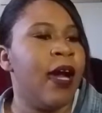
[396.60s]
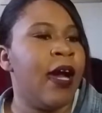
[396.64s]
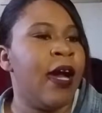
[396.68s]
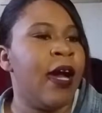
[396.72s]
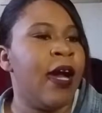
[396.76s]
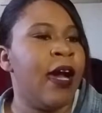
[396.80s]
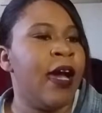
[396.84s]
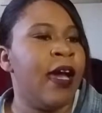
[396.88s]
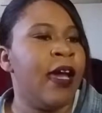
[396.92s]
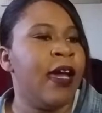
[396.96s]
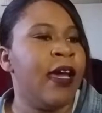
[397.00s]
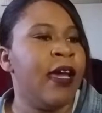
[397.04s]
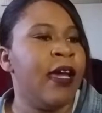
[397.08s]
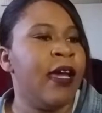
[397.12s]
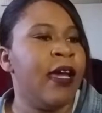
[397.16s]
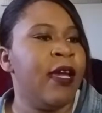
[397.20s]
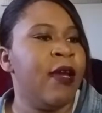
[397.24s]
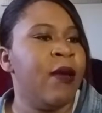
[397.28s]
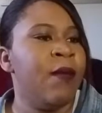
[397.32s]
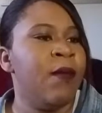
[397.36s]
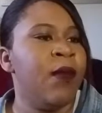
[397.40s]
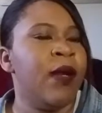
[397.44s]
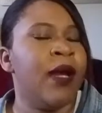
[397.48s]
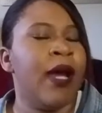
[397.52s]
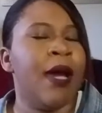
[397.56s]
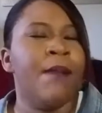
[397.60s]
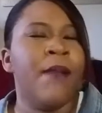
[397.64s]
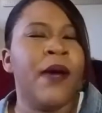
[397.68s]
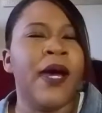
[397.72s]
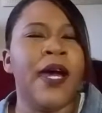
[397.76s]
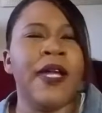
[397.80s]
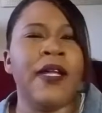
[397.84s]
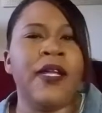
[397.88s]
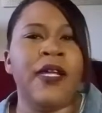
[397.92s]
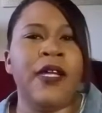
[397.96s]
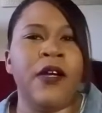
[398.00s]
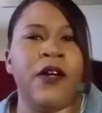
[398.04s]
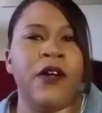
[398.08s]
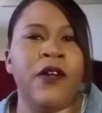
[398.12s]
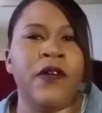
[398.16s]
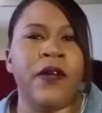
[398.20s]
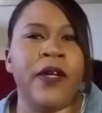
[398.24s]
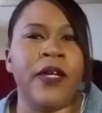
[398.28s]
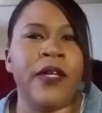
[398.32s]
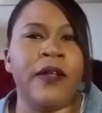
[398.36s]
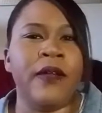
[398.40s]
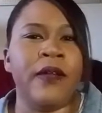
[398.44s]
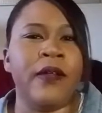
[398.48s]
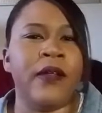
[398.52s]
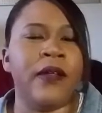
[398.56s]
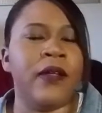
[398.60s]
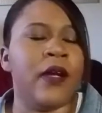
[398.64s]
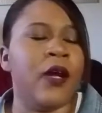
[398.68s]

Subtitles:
I buy deodorant,